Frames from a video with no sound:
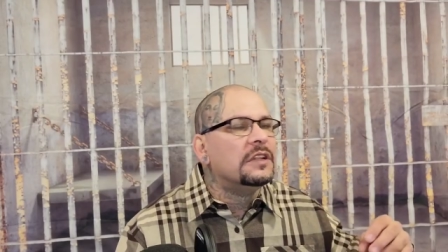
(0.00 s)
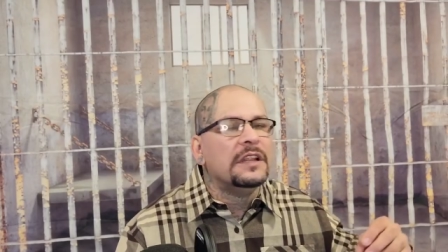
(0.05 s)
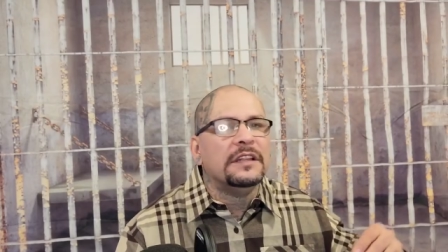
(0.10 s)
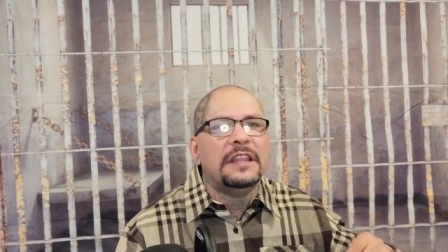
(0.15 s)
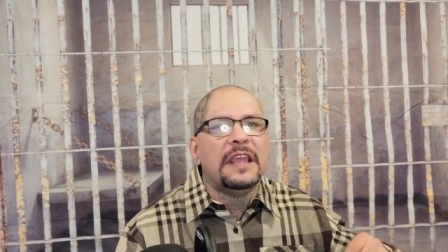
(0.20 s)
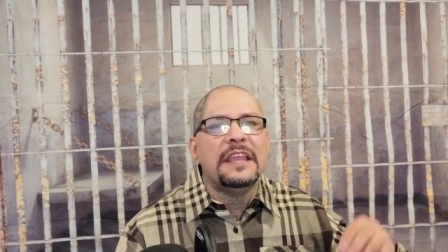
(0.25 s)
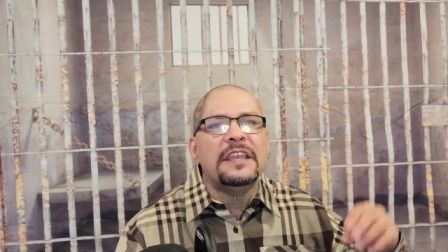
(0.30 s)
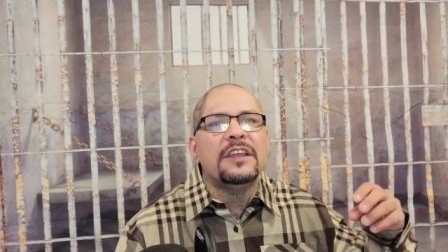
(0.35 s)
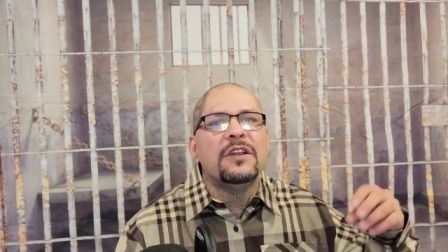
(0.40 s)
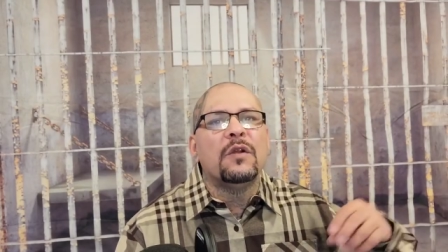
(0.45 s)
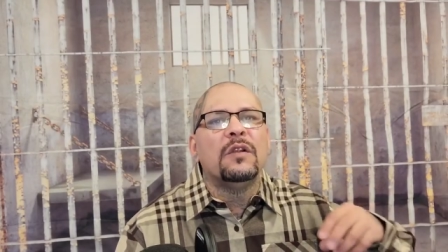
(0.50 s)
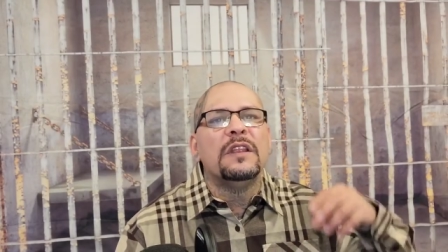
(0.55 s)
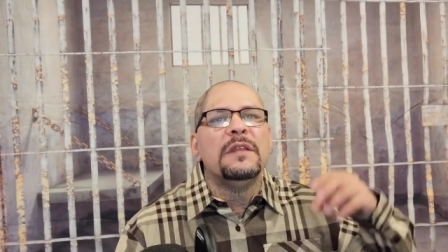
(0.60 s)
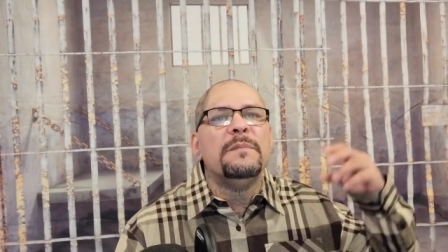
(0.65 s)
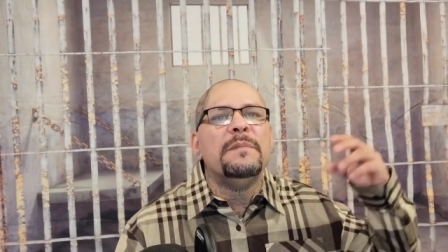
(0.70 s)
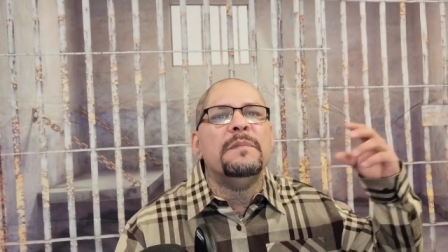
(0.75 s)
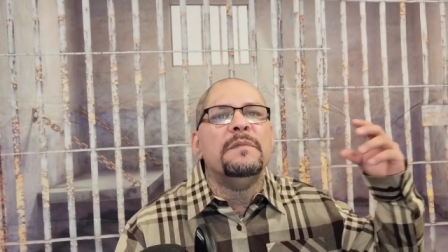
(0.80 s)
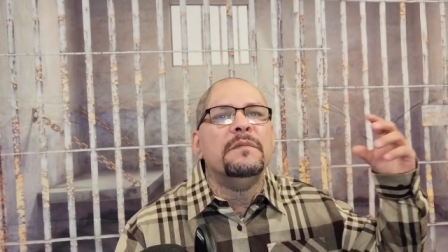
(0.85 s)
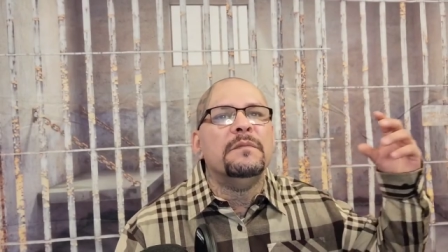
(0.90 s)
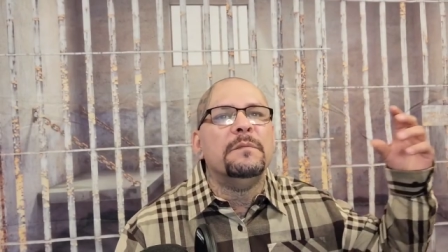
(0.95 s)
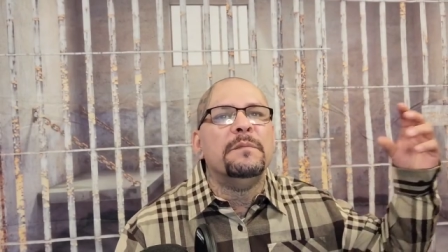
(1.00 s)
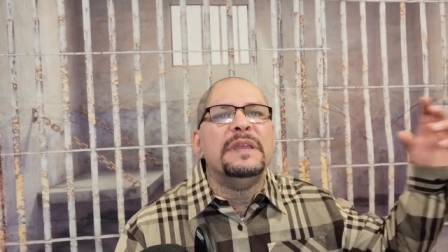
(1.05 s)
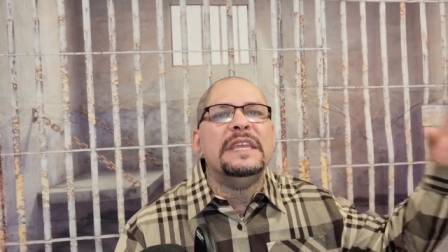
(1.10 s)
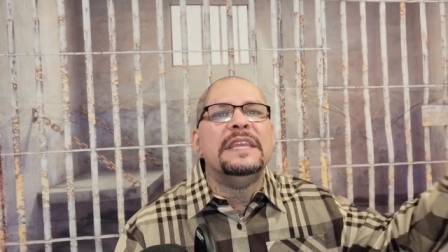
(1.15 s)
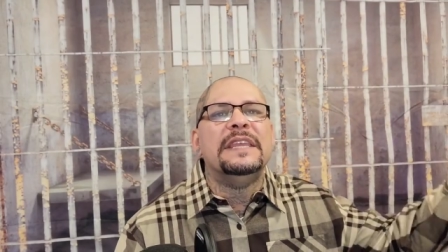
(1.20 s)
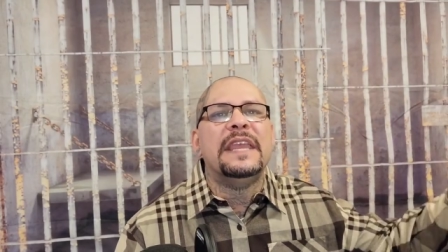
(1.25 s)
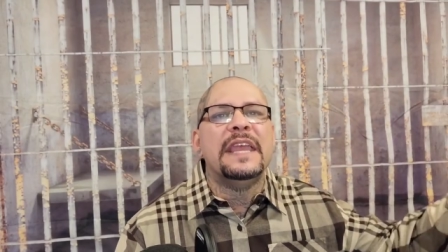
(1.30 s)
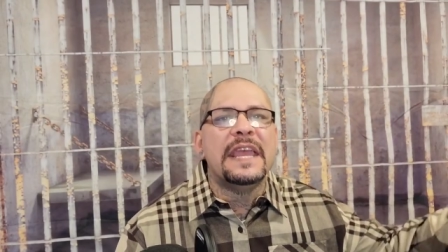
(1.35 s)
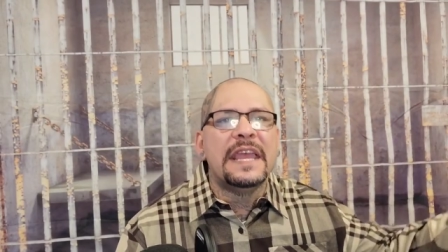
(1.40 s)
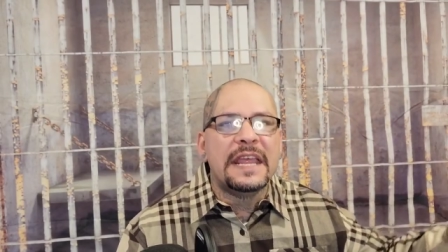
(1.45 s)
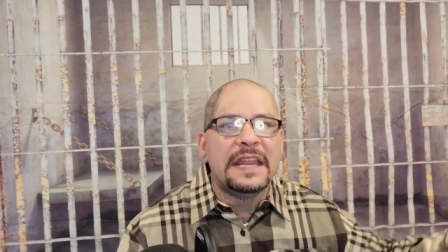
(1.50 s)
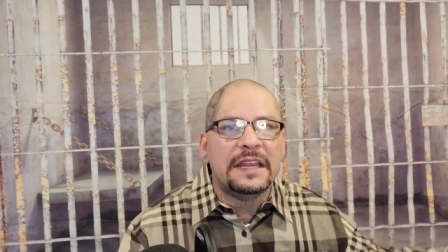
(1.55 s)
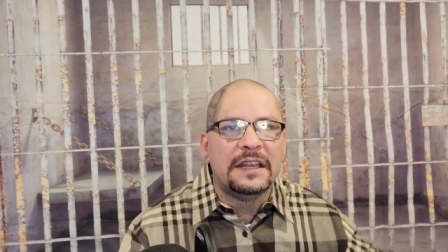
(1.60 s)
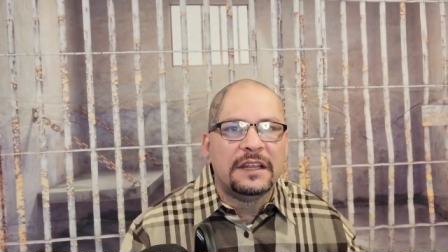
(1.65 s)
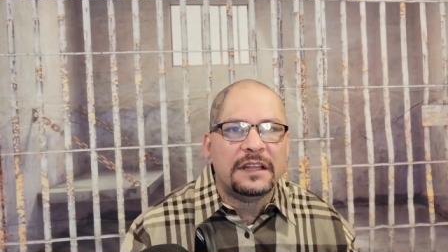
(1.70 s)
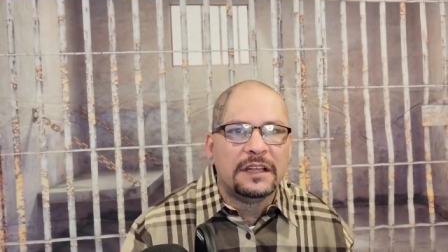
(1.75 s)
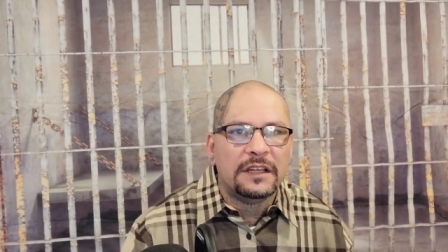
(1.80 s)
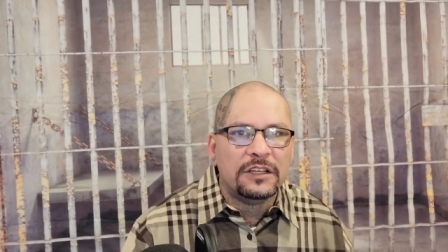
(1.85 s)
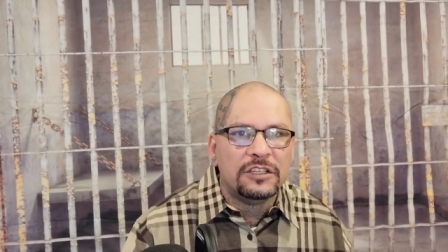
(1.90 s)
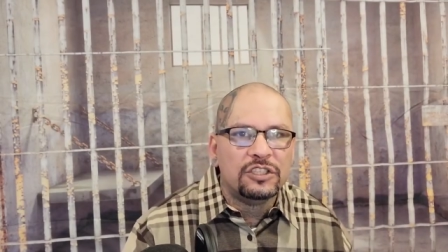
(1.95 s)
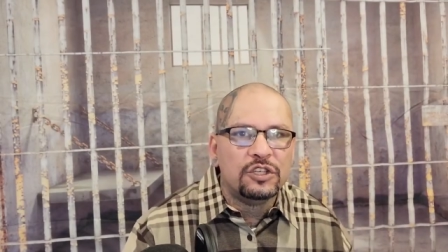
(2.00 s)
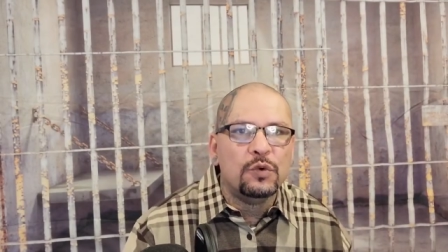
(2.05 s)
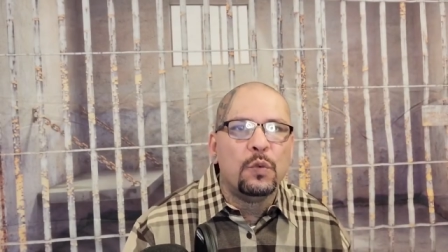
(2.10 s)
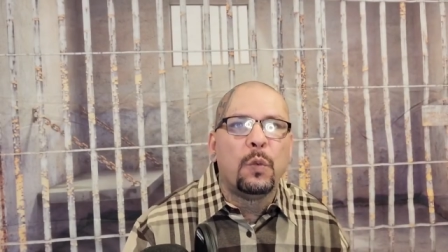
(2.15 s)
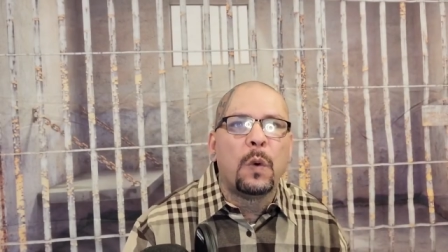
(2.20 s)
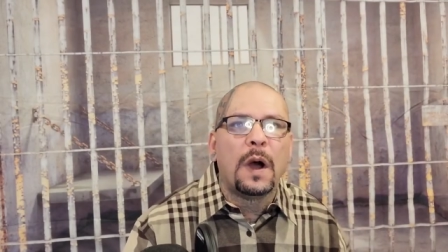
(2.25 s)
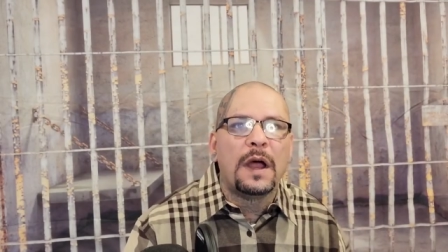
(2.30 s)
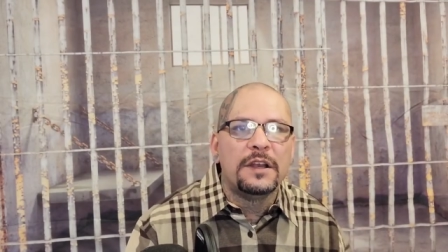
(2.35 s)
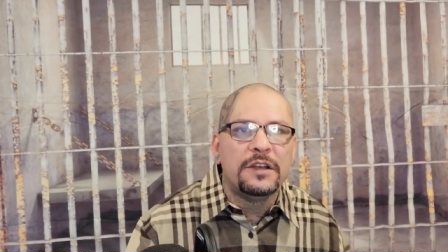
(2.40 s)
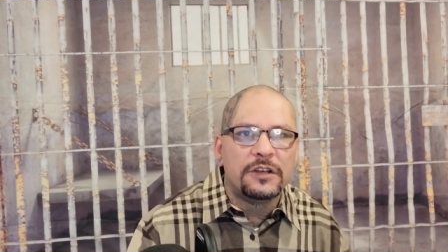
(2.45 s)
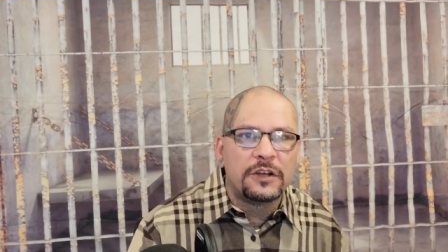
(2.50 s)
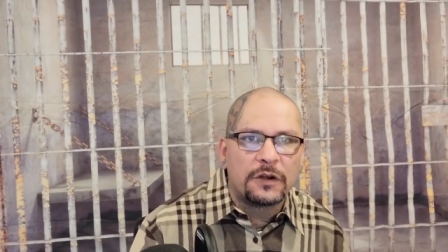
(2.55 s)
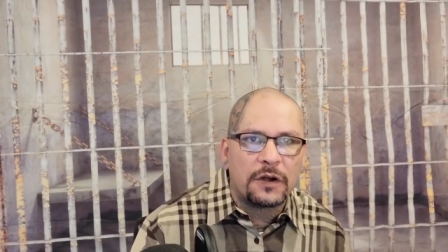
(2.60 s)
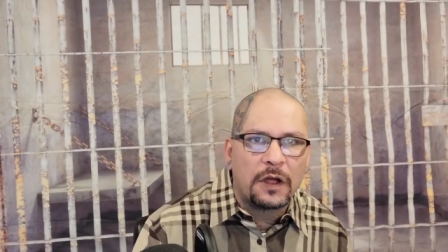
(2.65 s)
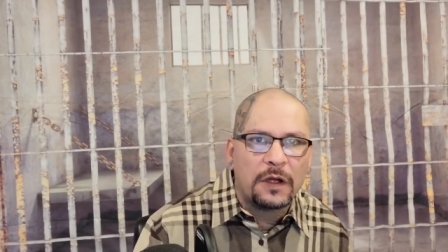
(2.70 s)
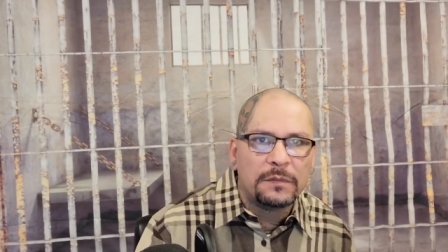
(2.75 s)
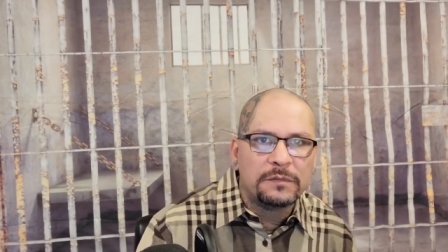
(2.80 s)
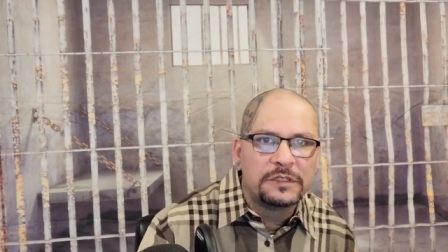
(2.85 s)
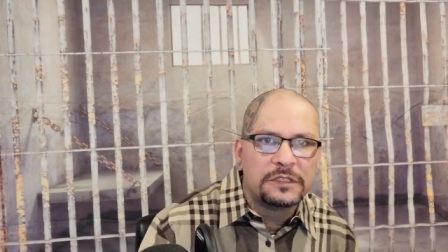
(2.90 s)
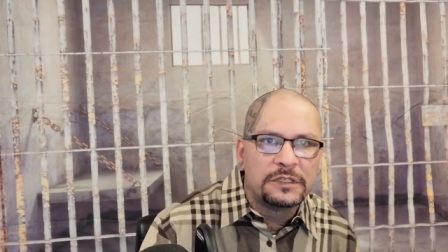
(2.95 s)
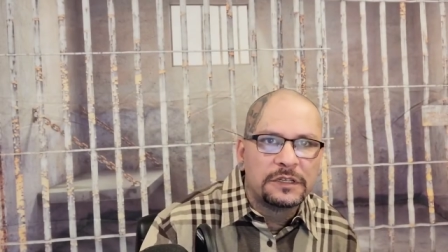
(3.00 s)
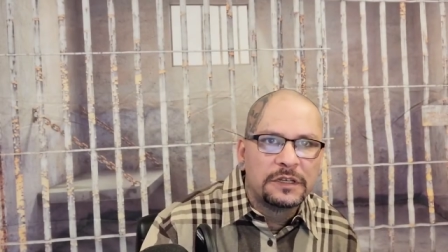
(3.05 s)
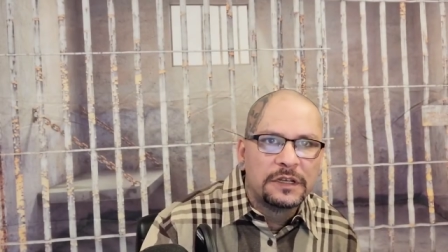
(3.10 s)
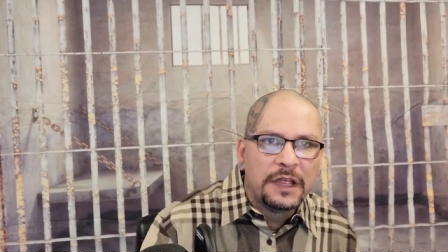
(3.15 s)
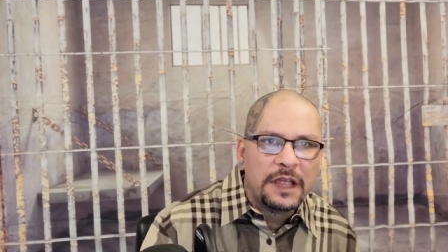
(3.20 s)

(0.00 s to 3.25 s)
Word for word: they can only begin to wonder, homes.